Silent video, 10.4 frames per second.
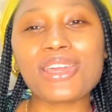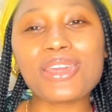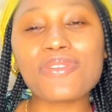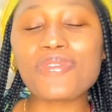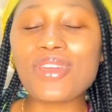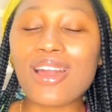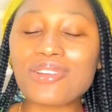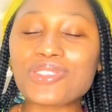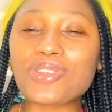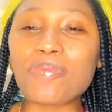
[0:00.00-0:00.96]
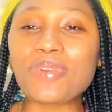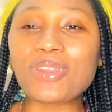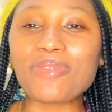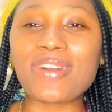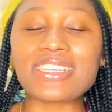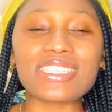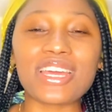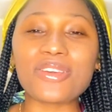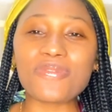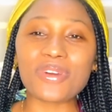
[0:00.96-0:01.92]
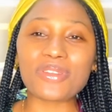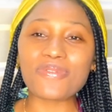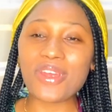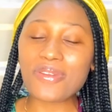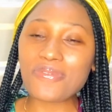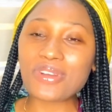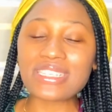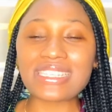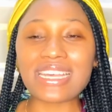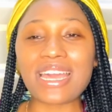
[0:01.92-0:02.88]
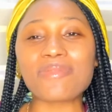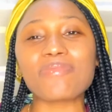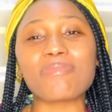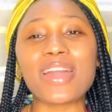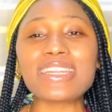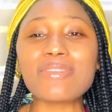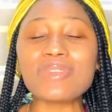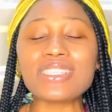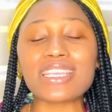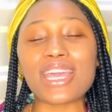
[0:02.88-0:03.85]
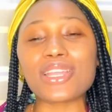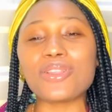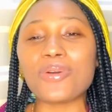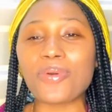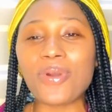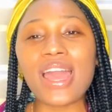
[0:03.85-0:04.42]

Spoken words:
If you're stopping on my channel for the very first time, my name is Elo,